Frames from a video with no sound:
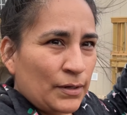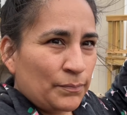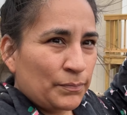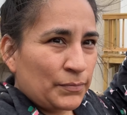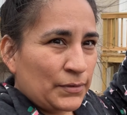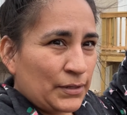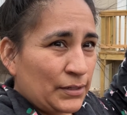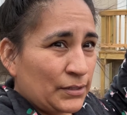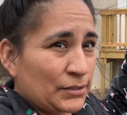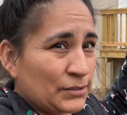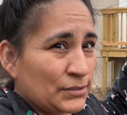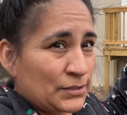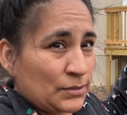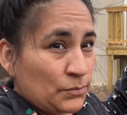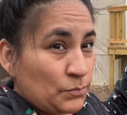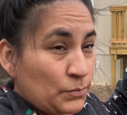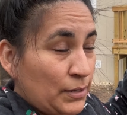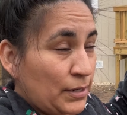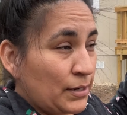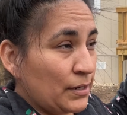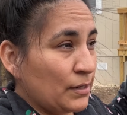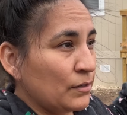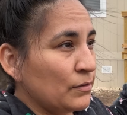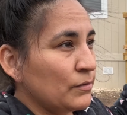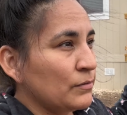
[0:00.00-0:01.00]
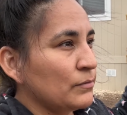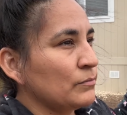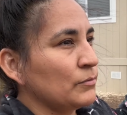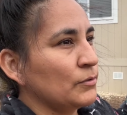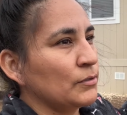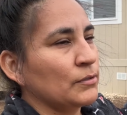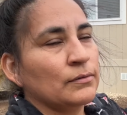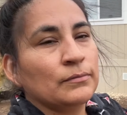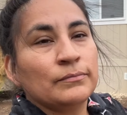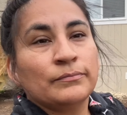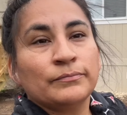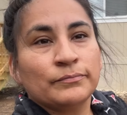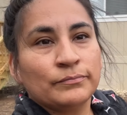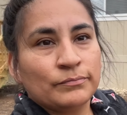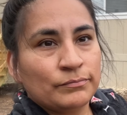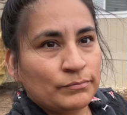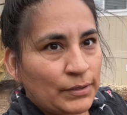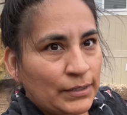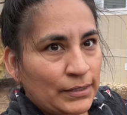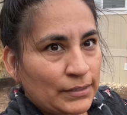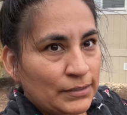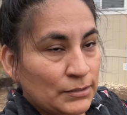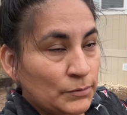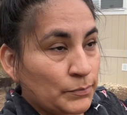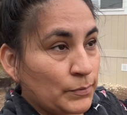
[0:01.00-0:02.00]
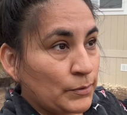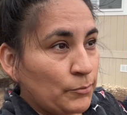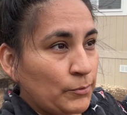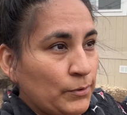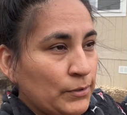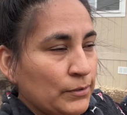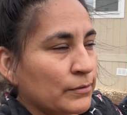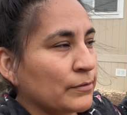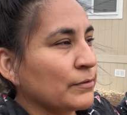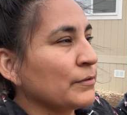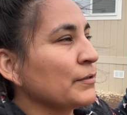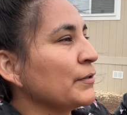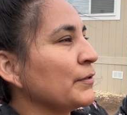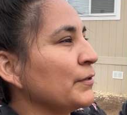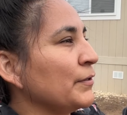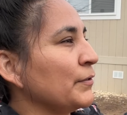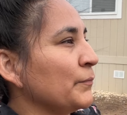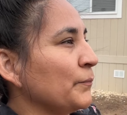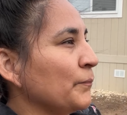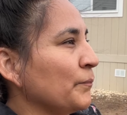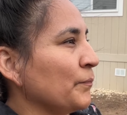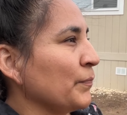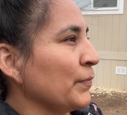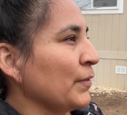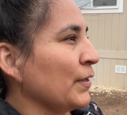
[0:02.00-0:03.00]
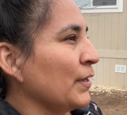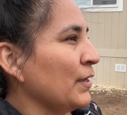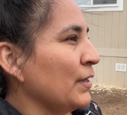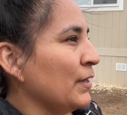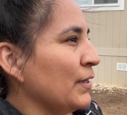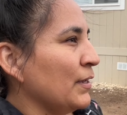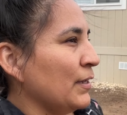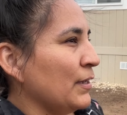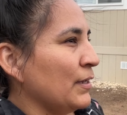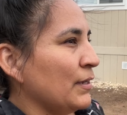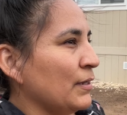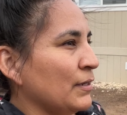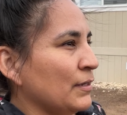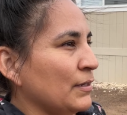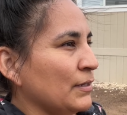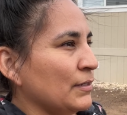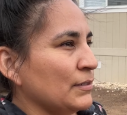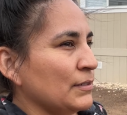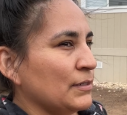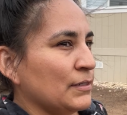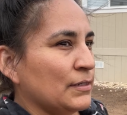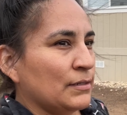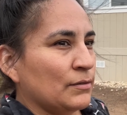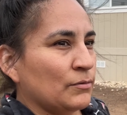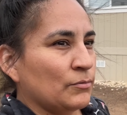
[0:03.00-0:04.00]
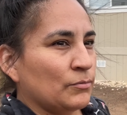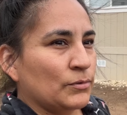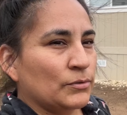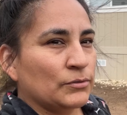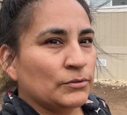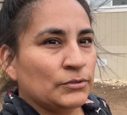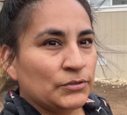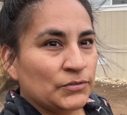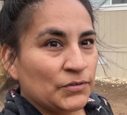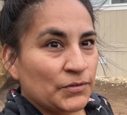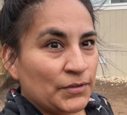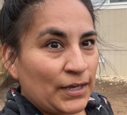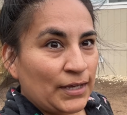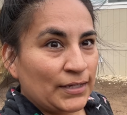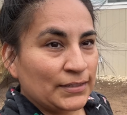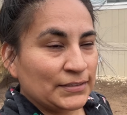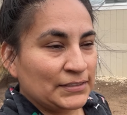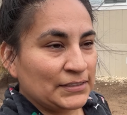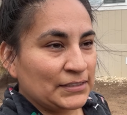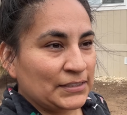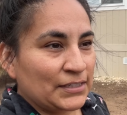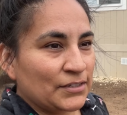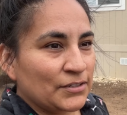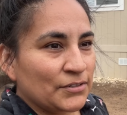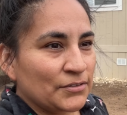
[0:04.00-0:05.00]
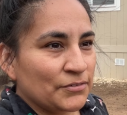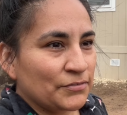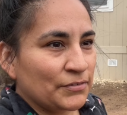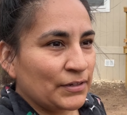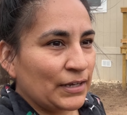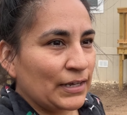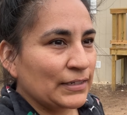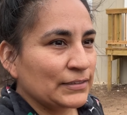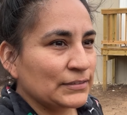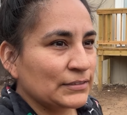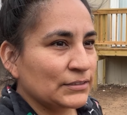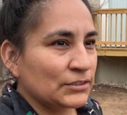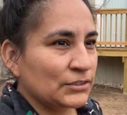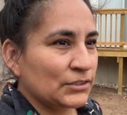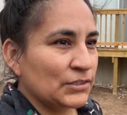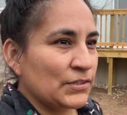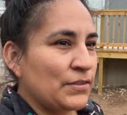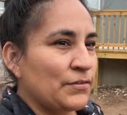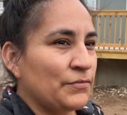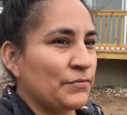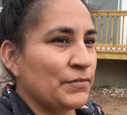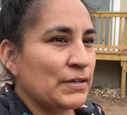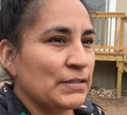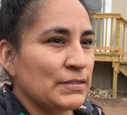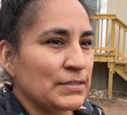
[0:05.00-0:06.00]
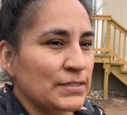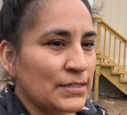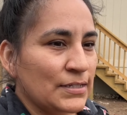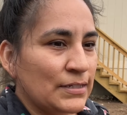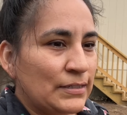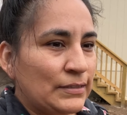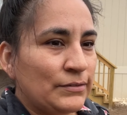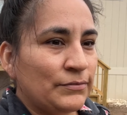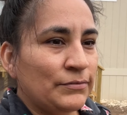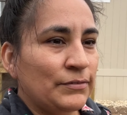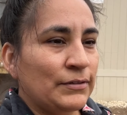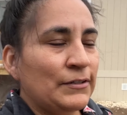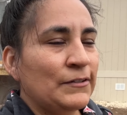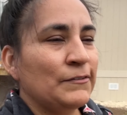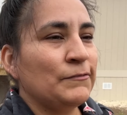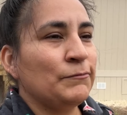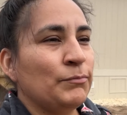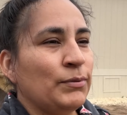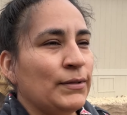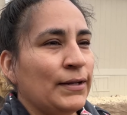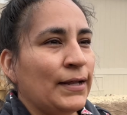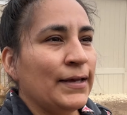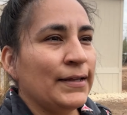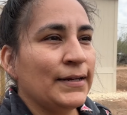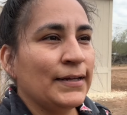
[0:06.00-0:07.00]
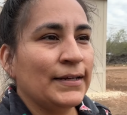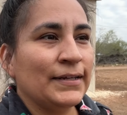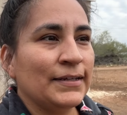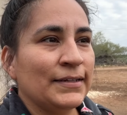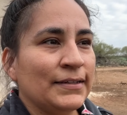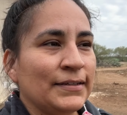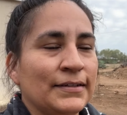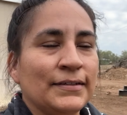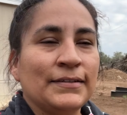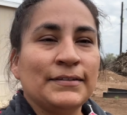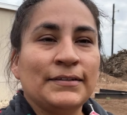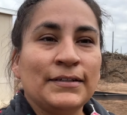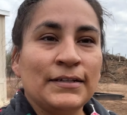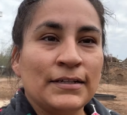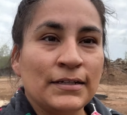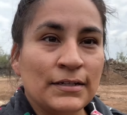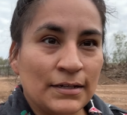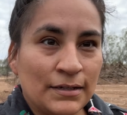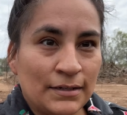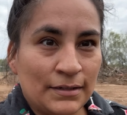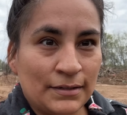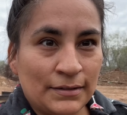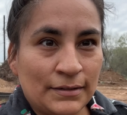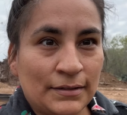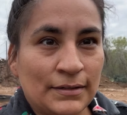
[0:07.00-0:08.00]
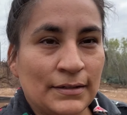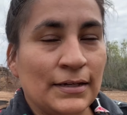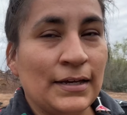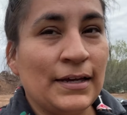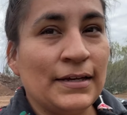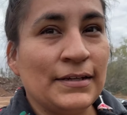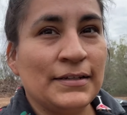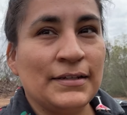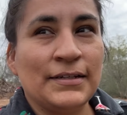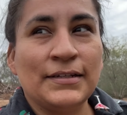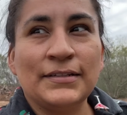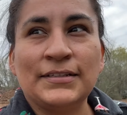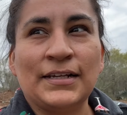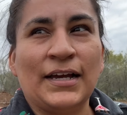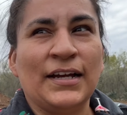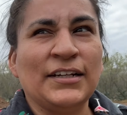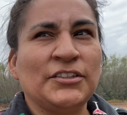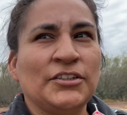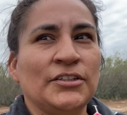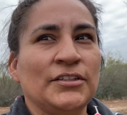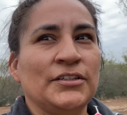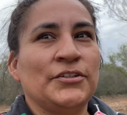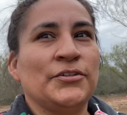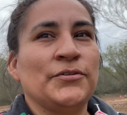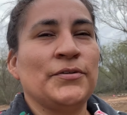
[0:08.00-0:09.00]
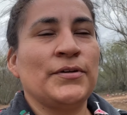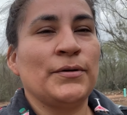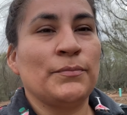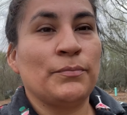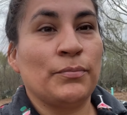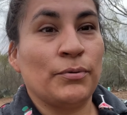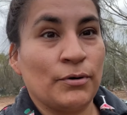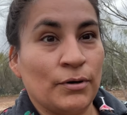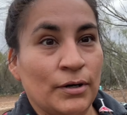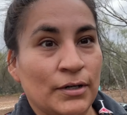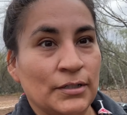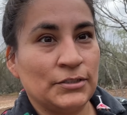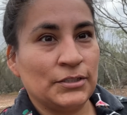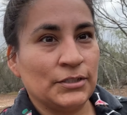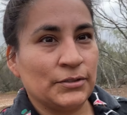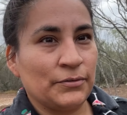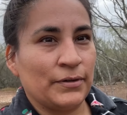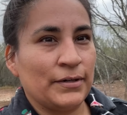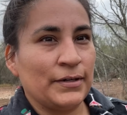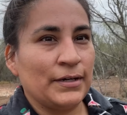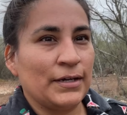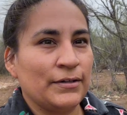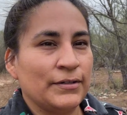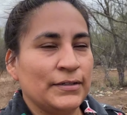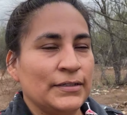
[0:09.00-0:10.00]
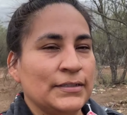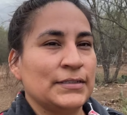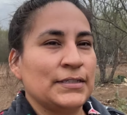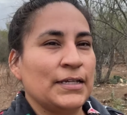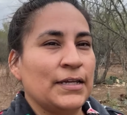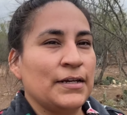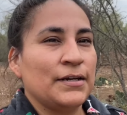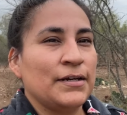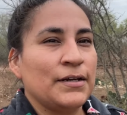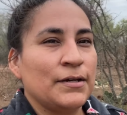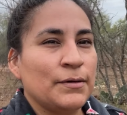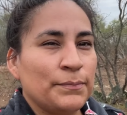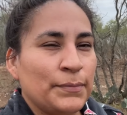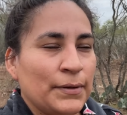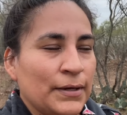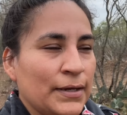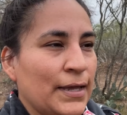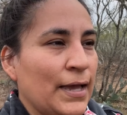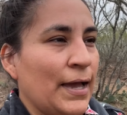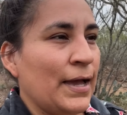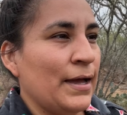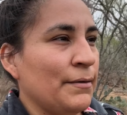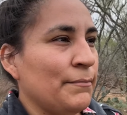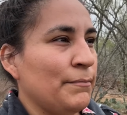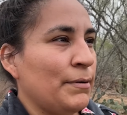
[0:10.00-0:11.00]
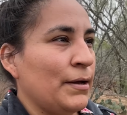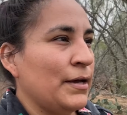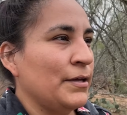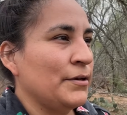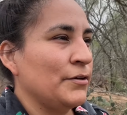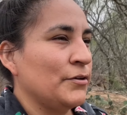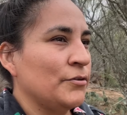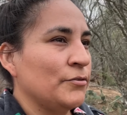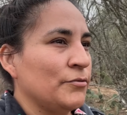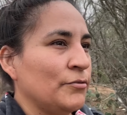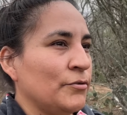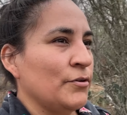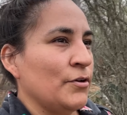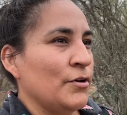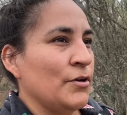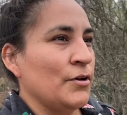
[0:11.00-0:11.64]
there somehow. Well, my husband will, he will do that stuff. I just do the fun stuff of planning. And he's actually doing a project right now. He's setting up a cat patio